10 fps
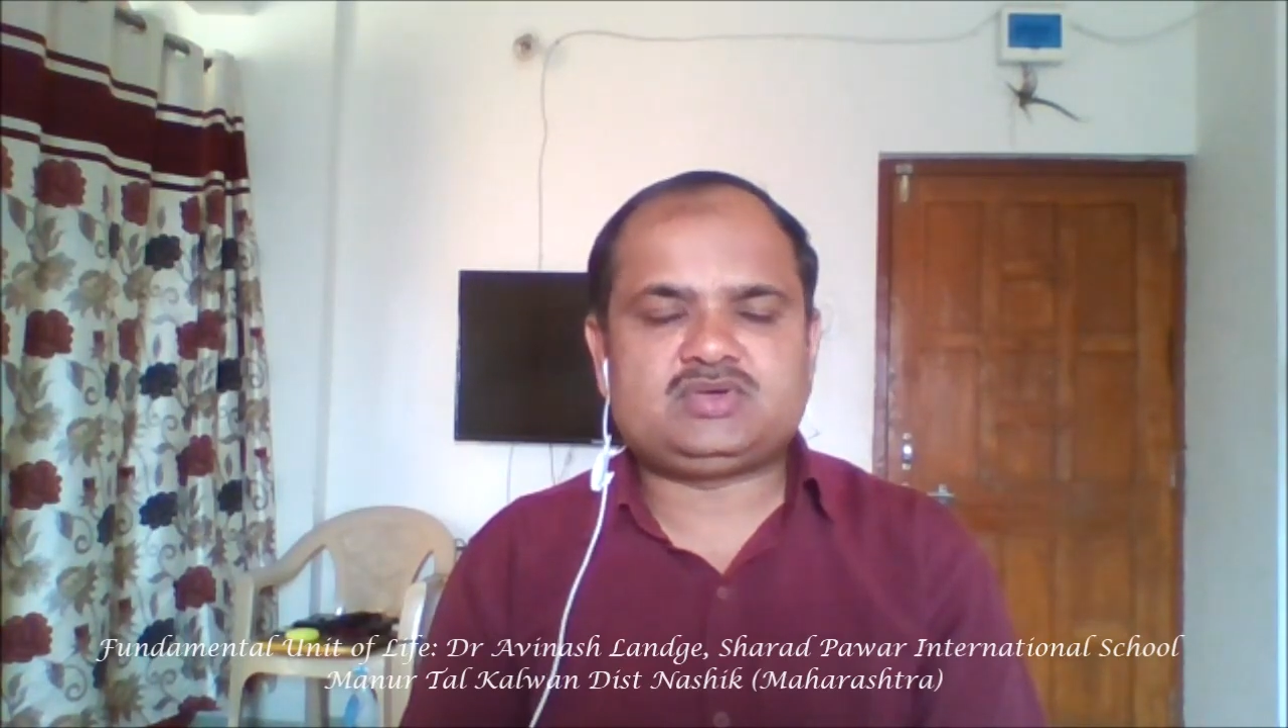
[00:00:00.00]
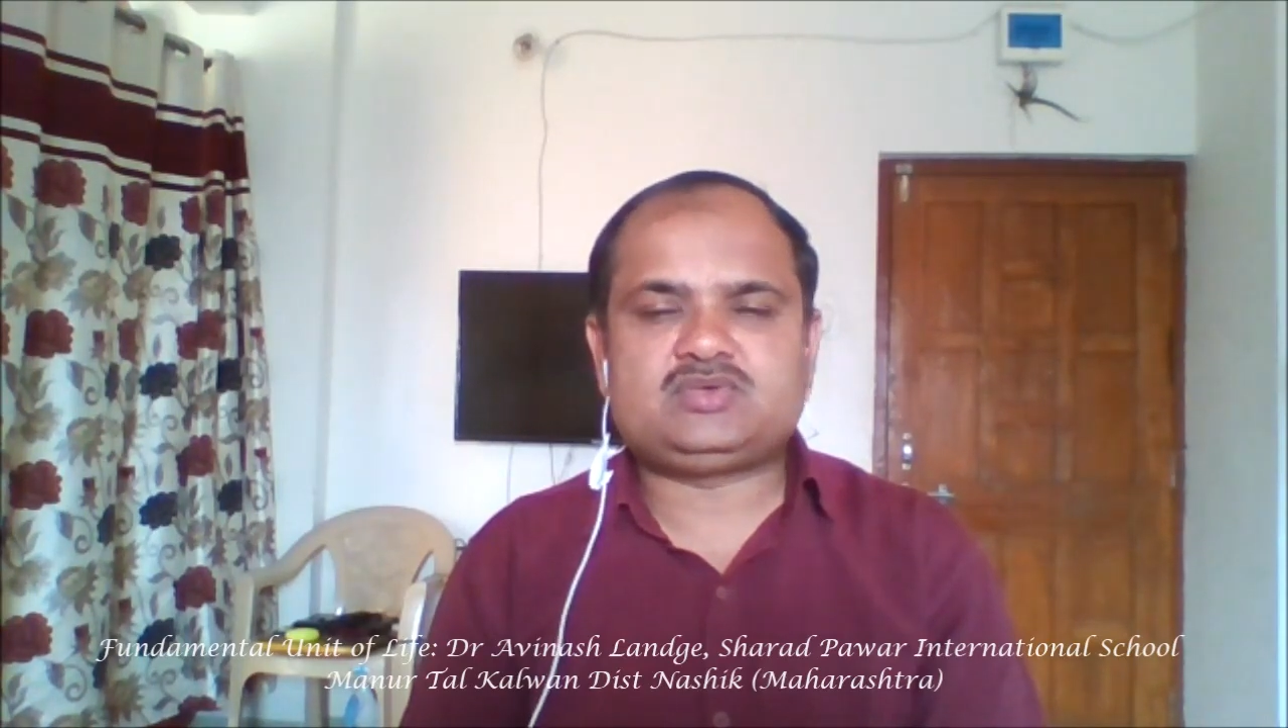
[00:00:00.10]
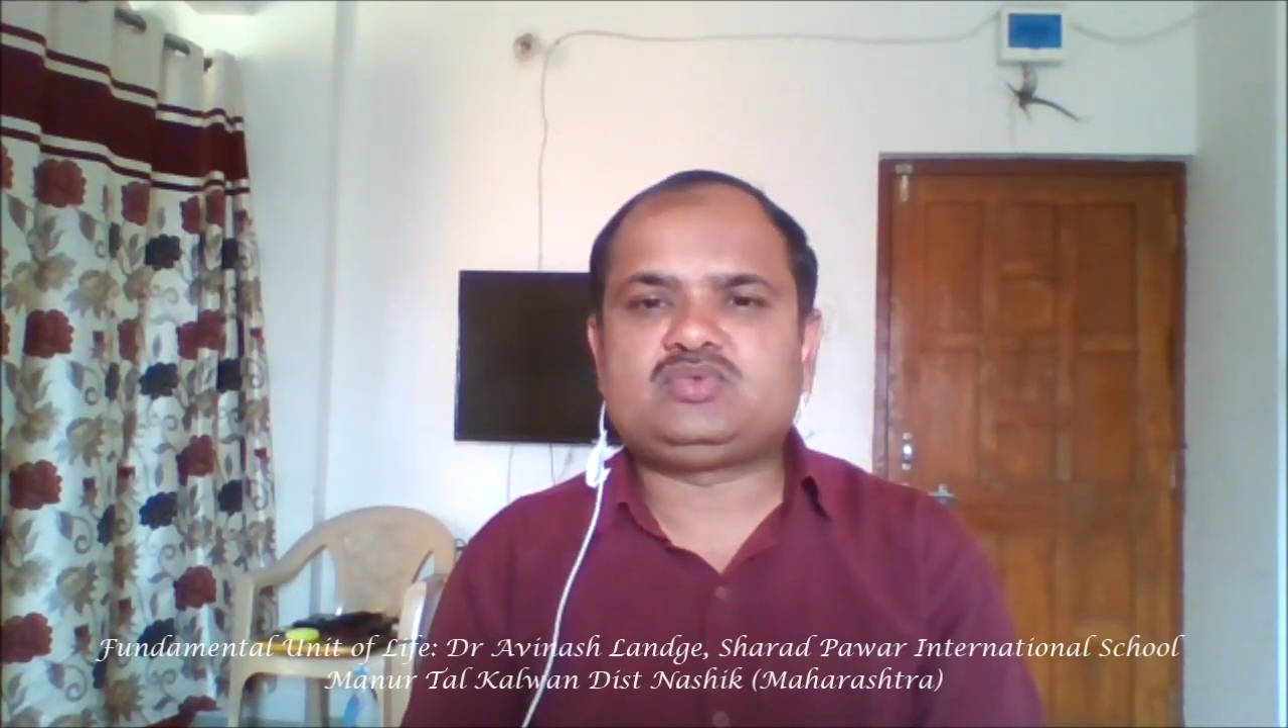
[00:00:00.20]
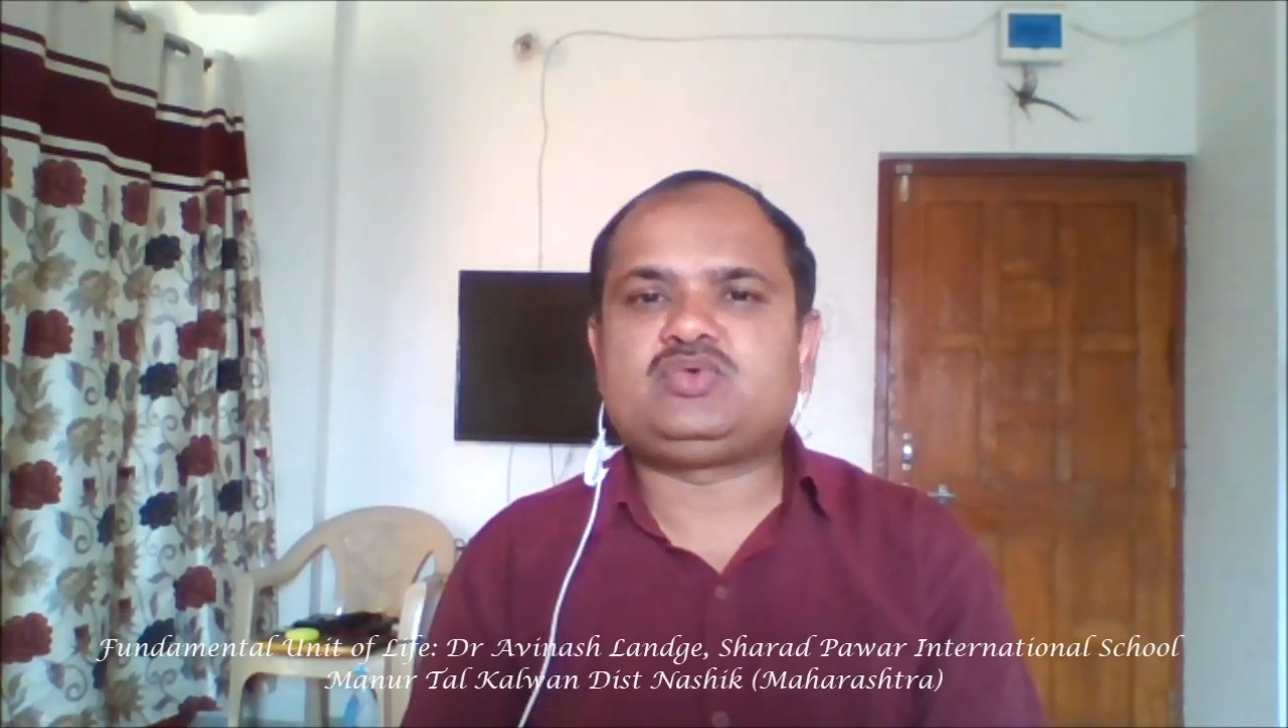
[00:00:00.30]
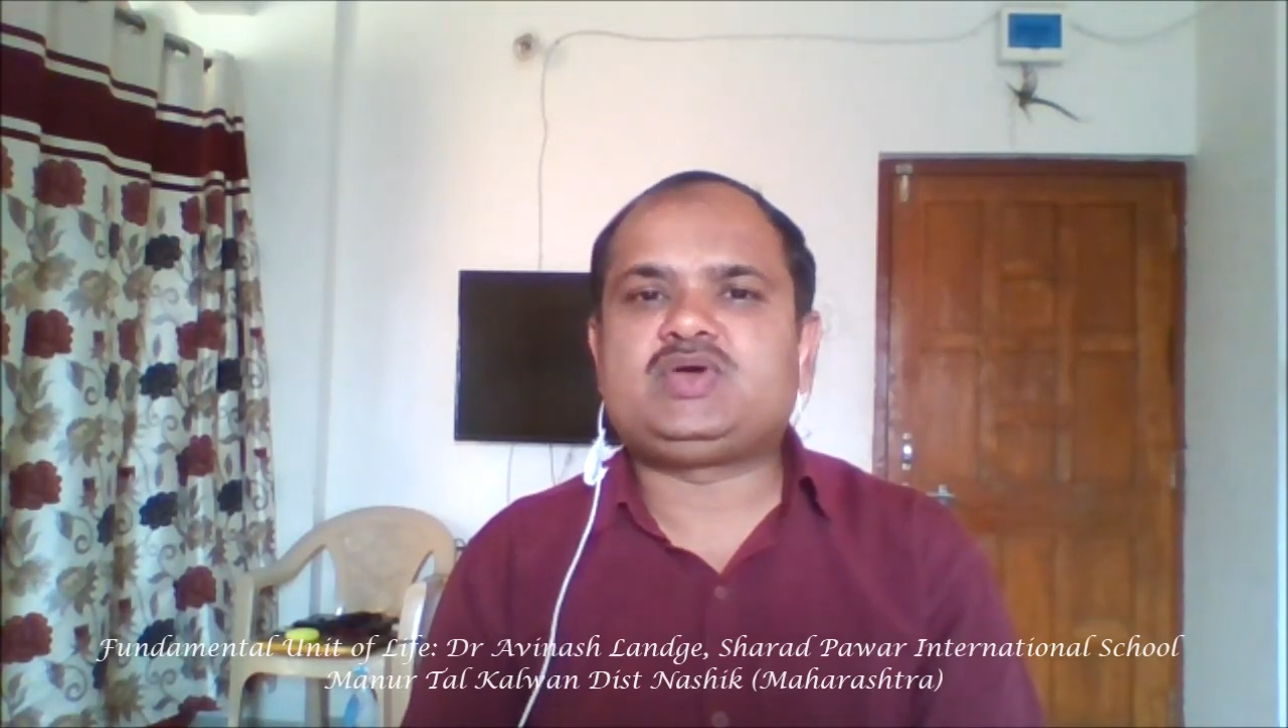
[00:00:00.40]

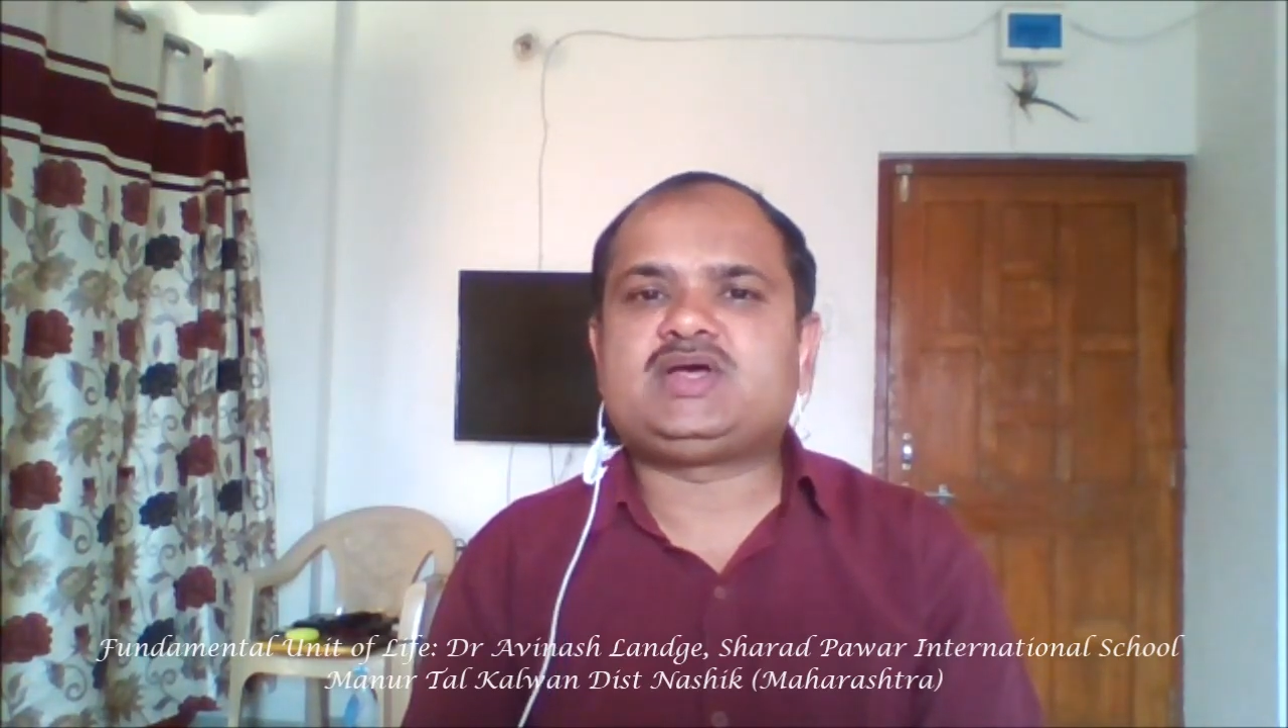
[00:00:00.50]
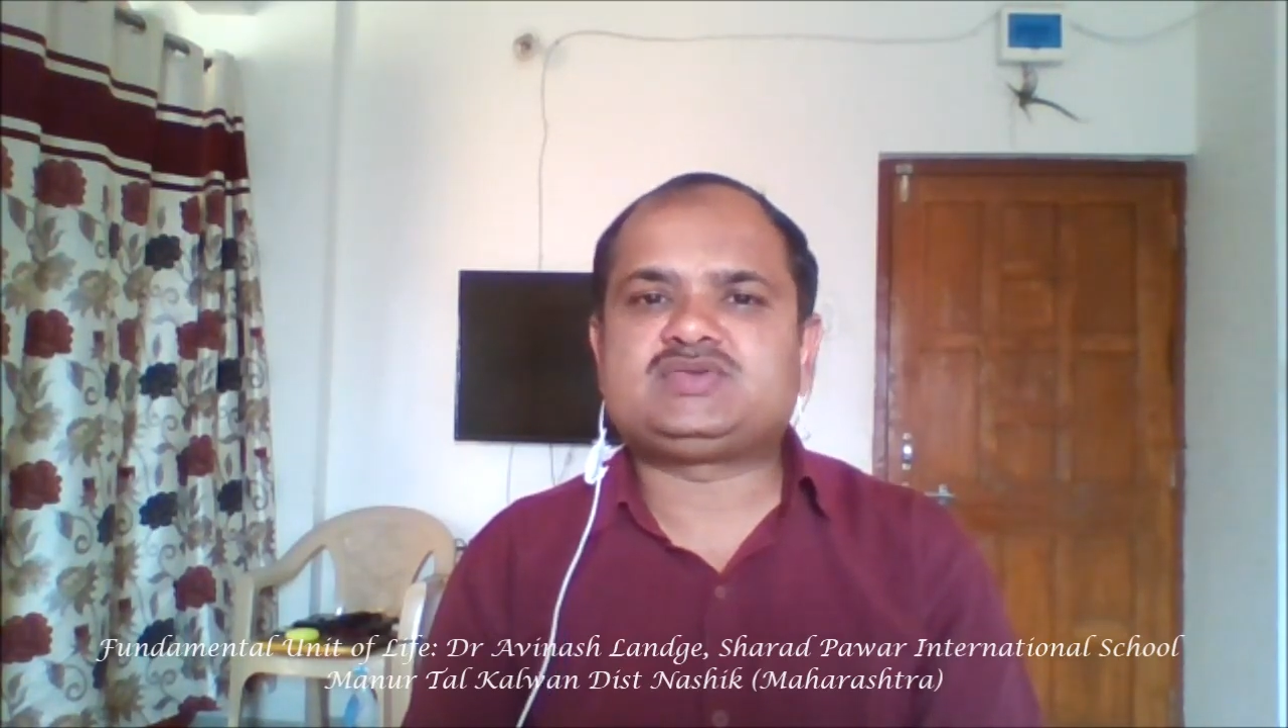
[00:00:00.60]
who has